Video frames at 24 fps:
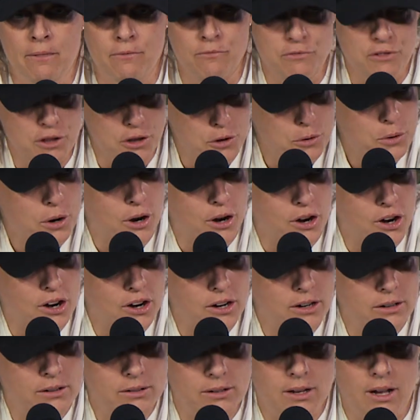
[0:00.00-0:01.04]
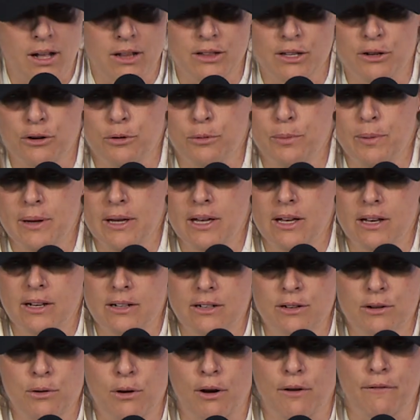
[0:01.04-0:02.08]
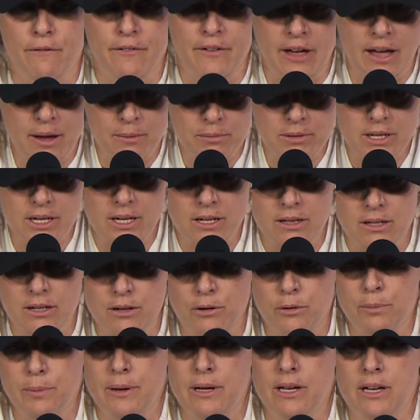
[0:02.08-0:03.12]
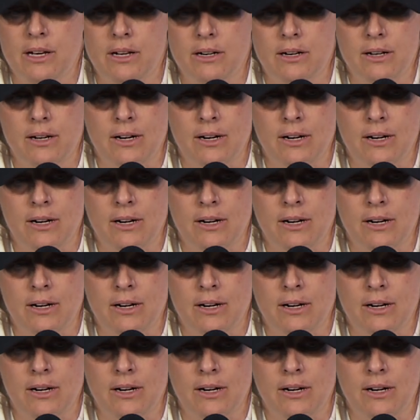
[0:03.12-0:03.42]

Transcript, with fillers: knew her a little bit, knew her family a little bit.